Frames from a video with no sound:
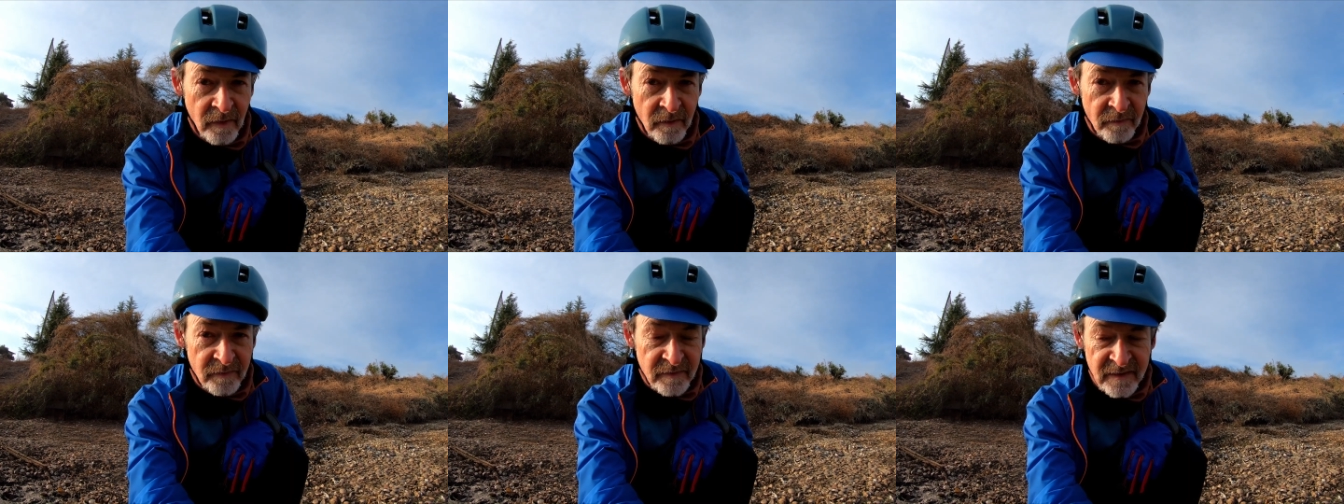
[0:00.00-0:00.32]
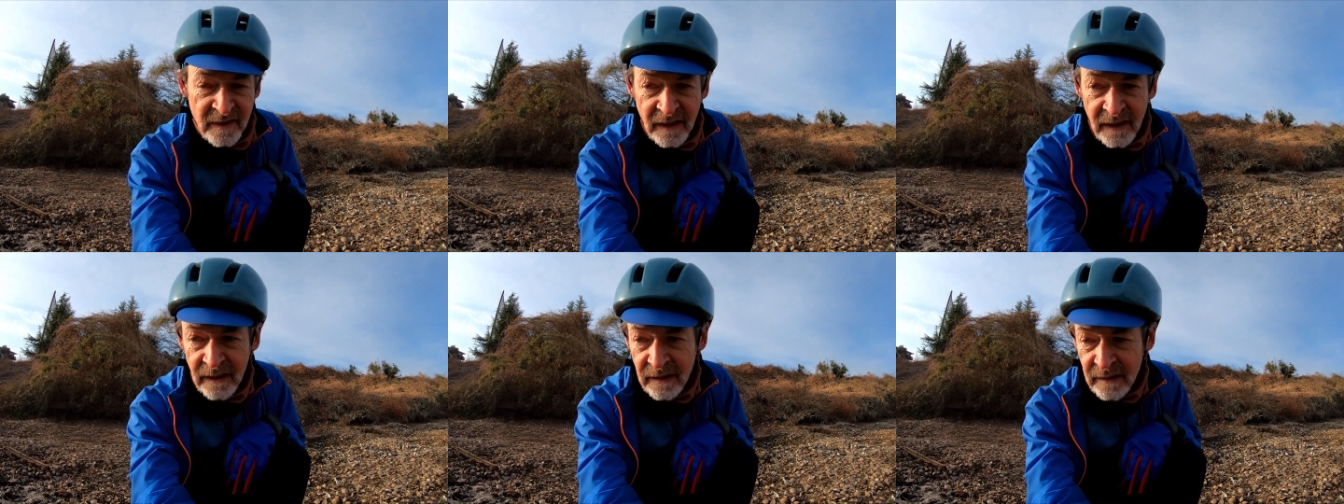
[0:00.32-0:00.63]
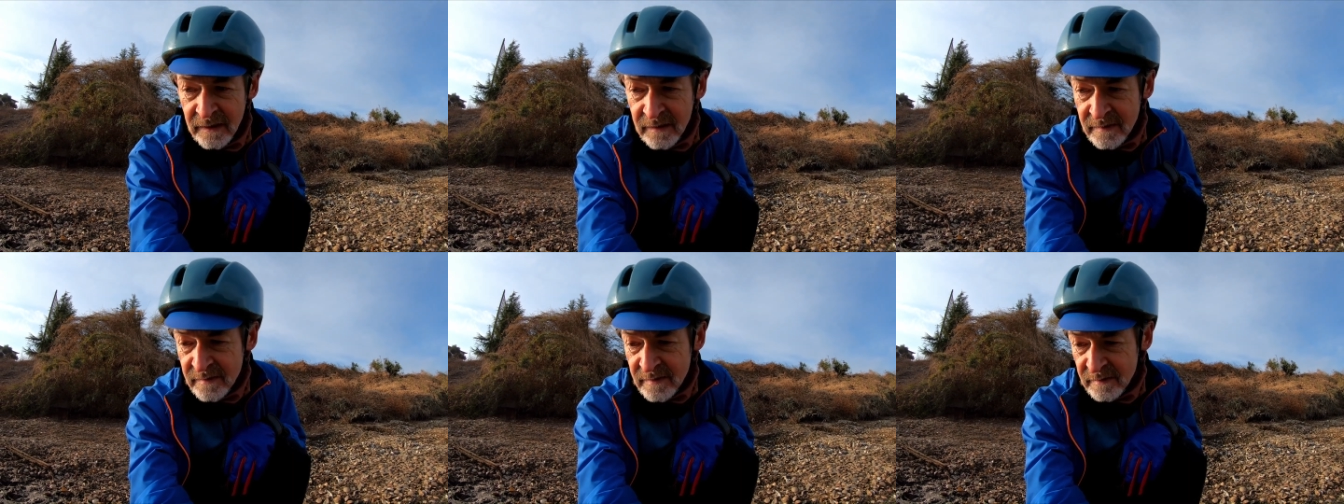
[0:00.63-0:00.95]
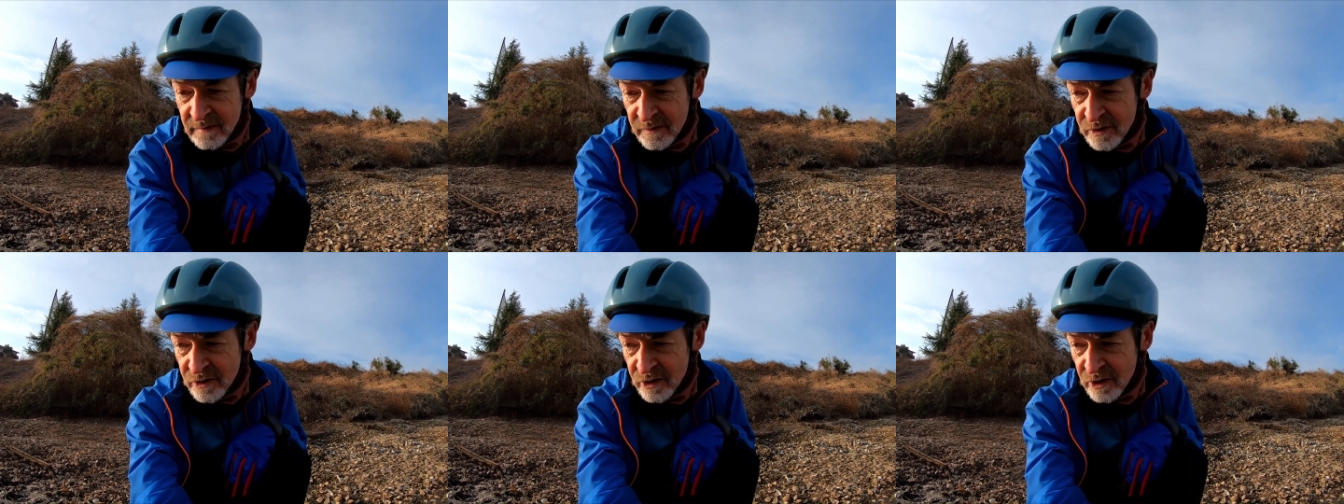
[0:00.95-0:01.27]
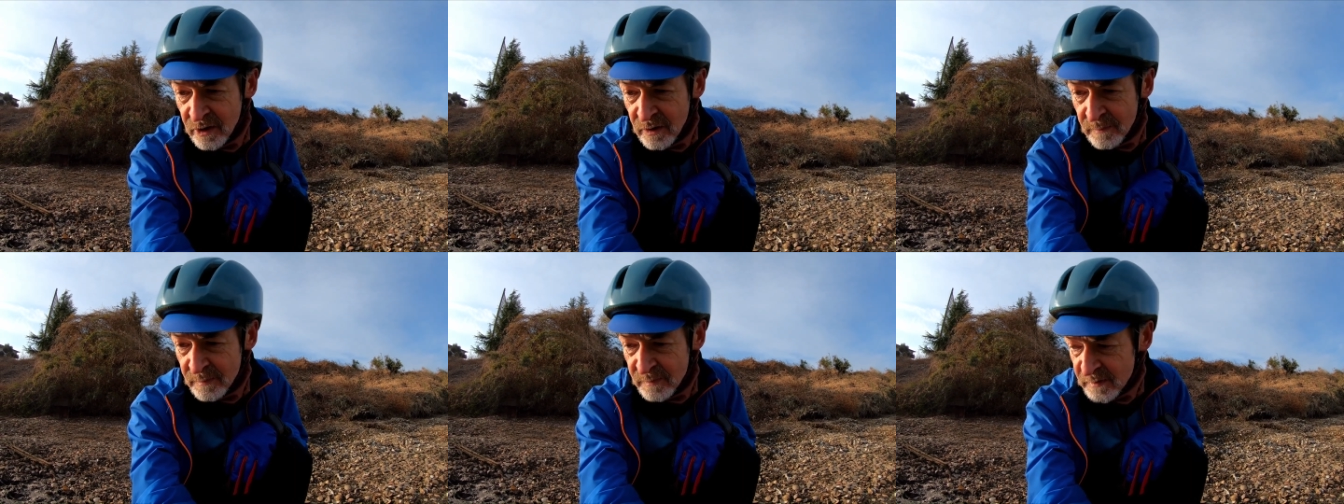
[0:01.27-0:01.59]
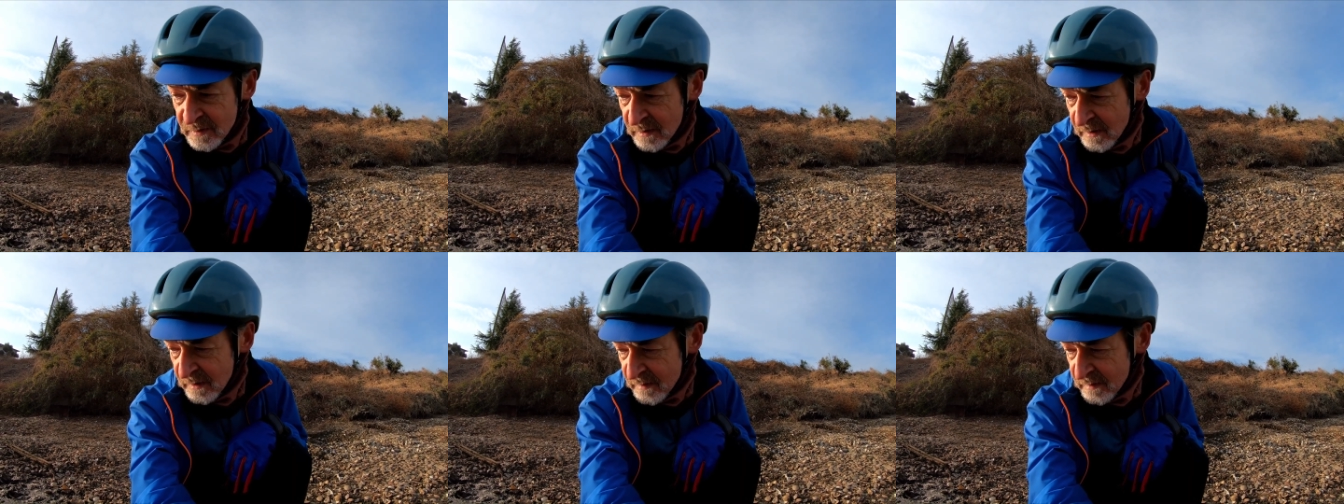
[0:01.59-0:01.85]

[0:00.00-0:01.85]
for tanks and ships,